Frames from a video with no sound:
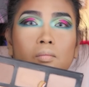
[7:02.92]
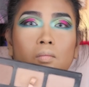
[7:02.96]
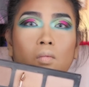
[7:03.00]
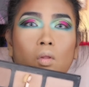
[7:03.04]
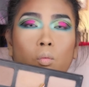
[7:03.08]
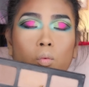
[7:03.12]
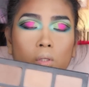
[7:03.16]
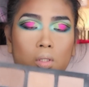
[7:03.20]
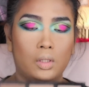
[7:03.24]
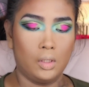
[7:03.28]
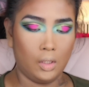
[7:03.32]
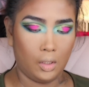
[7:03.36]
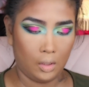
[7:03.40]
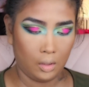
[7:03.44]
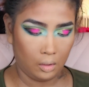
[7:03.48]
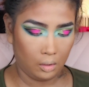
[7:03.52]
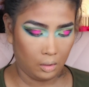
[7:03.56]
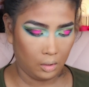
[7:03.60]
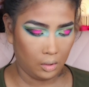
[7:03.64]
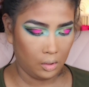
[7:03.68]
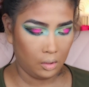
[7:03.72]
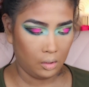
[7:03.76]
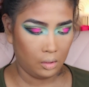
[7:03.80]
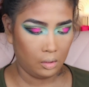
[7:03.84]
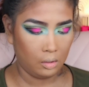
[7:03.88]
one in
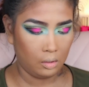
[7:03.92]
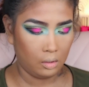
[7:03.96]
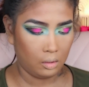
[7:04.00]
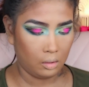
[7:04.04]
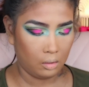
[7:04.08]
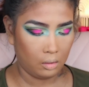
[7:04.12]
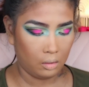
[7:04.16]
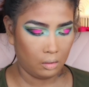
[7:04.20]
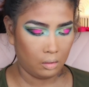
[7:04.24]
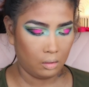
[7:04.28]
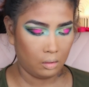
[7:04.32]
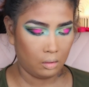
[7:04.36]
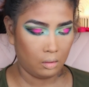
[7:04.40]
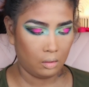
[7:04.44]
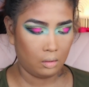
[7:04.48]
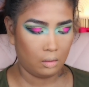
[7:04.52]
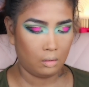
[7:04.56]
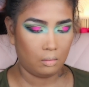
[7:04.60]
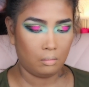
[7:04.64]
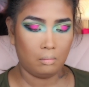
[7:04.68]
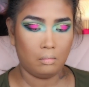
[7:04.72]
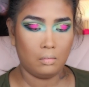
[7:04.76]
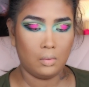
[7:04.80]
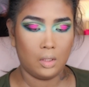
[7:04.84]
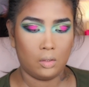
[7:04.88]
the
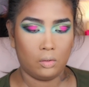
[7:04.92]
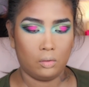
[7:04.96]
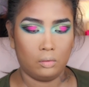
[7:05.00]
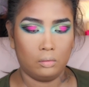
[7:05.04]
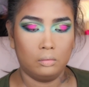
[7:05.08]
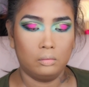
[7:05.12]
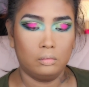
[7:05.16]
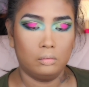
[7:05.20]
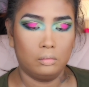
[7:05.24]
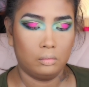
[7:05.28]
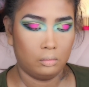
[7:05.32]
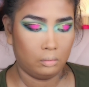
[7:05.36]
middle.